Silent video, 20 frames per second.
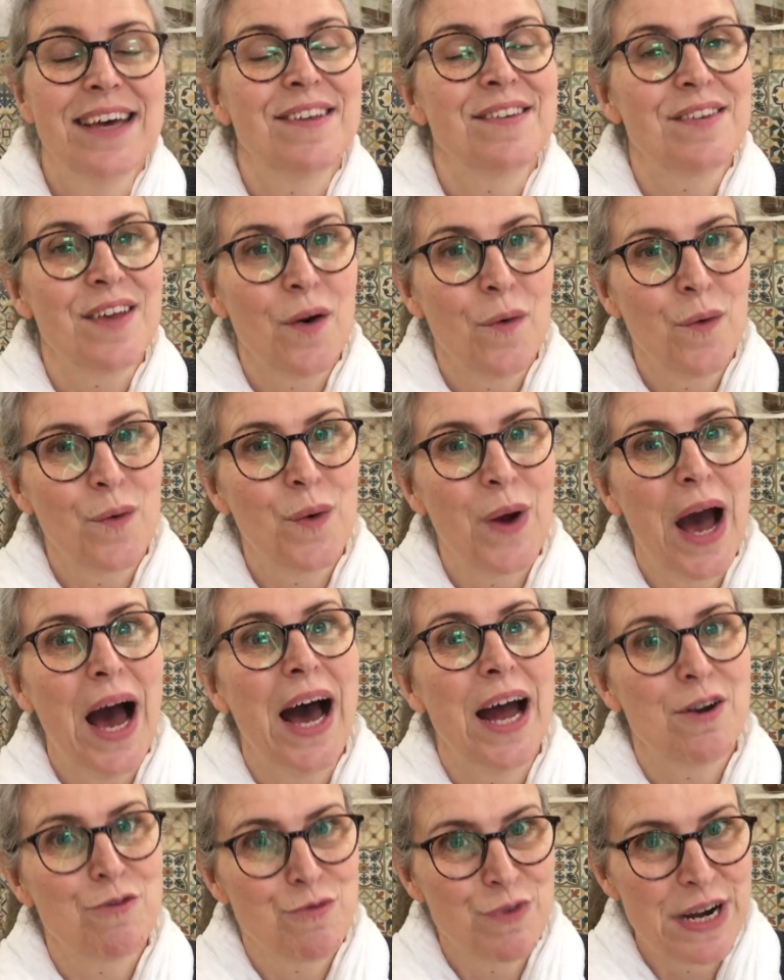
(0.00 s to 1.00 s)
So
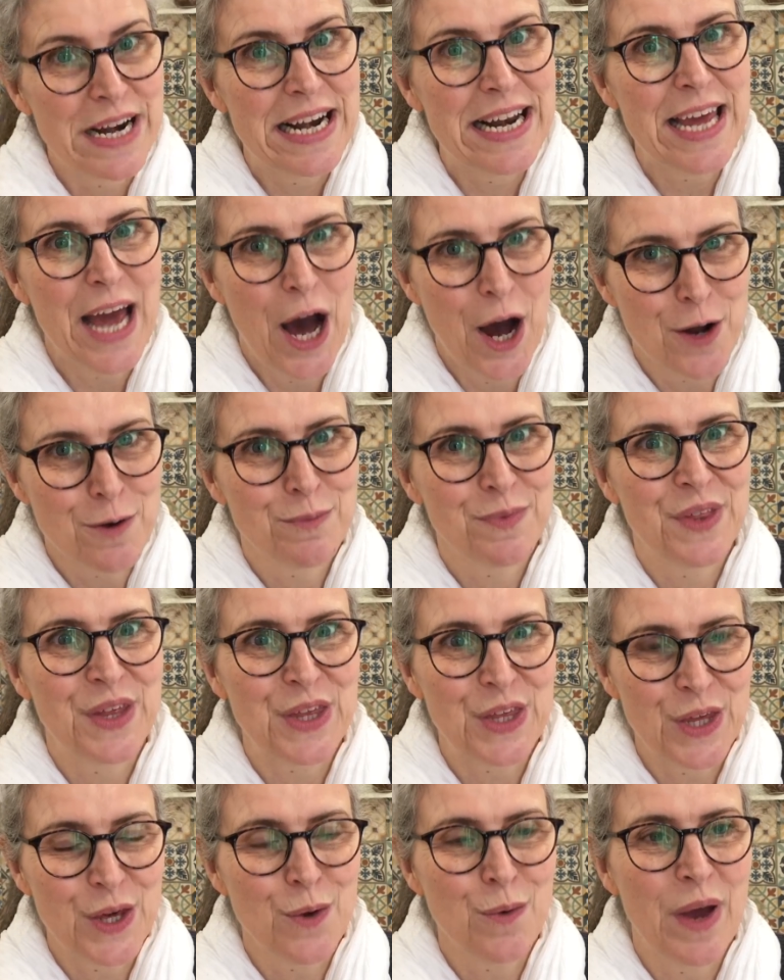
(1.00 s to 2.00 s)
I really hope
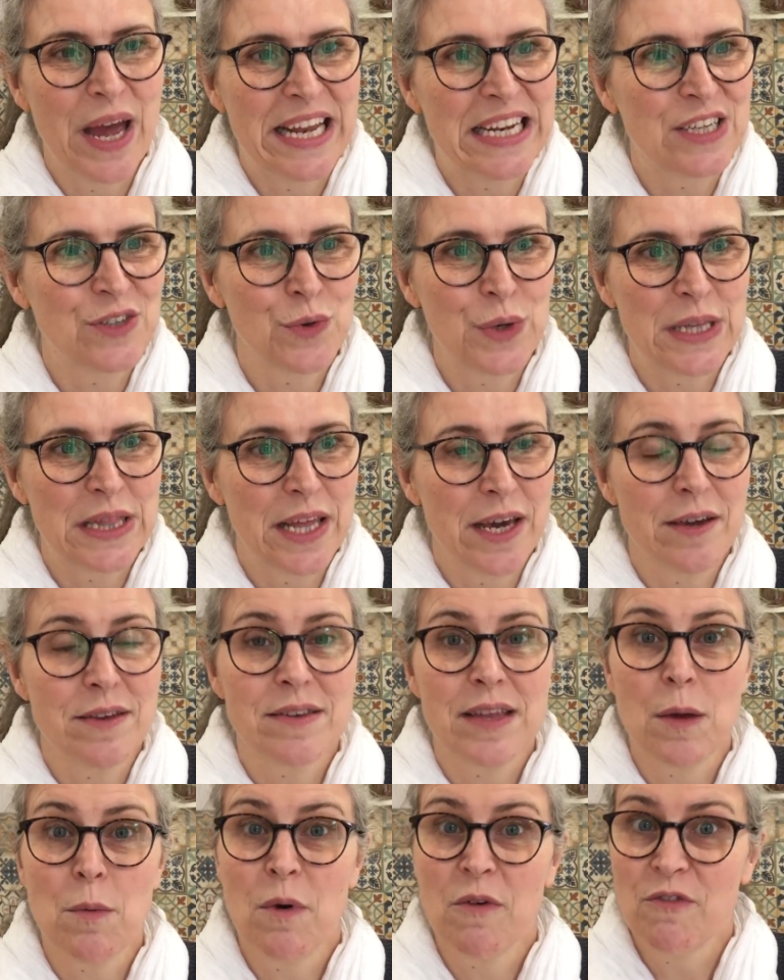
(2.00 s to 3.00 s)
that you enjoyed
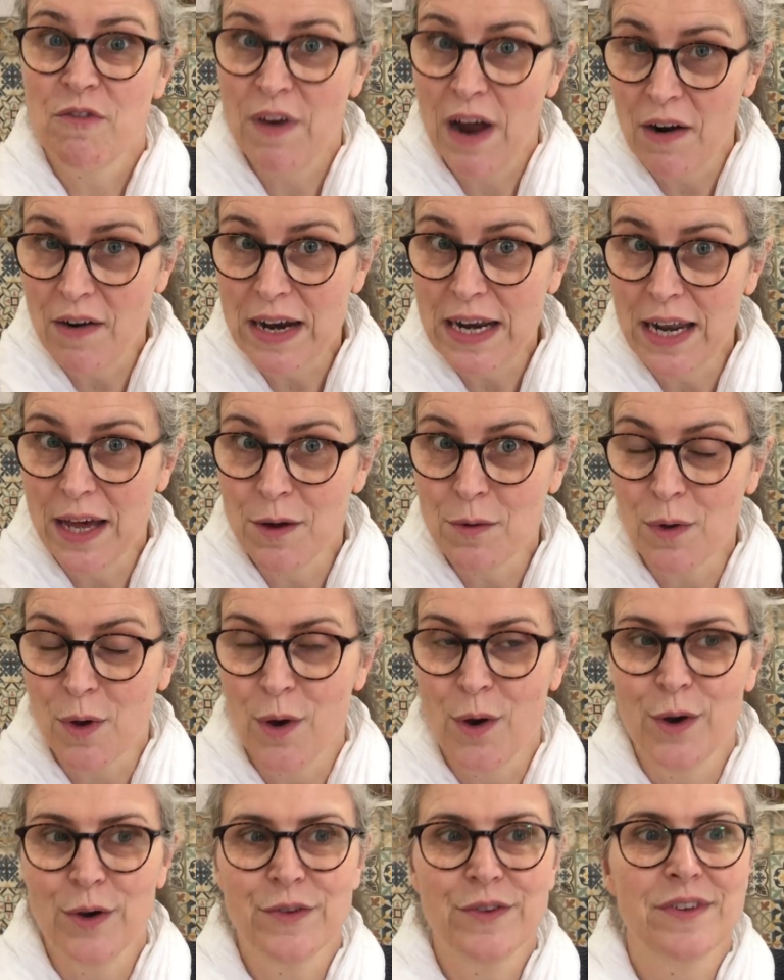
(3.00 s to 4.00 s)
those. They were very low
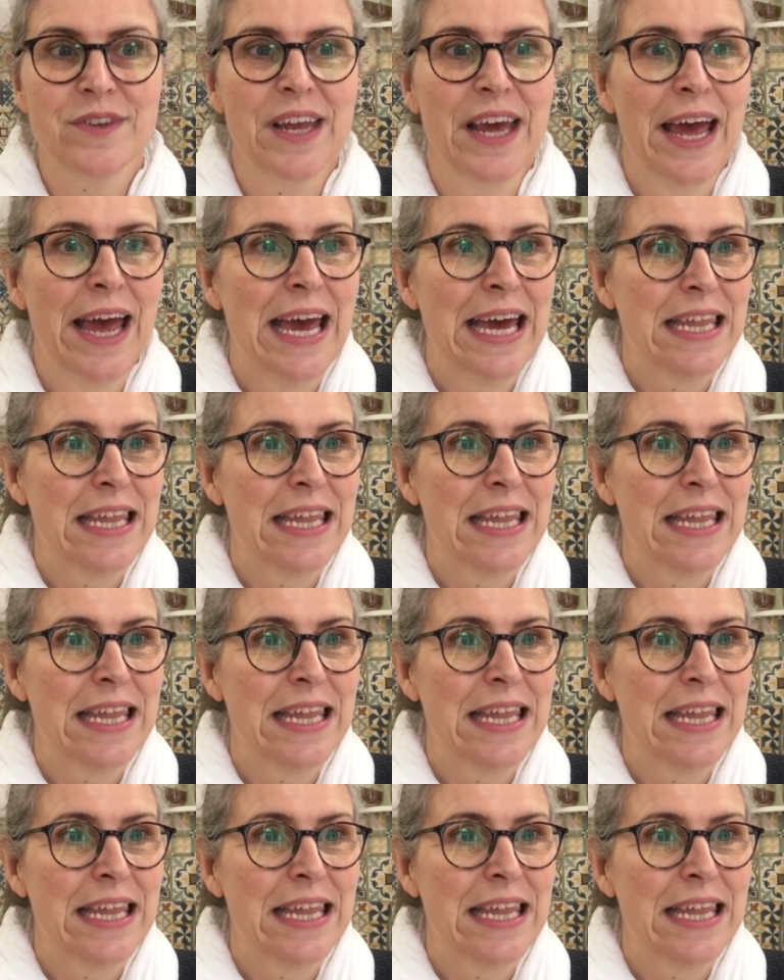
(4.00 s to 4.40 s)
cost.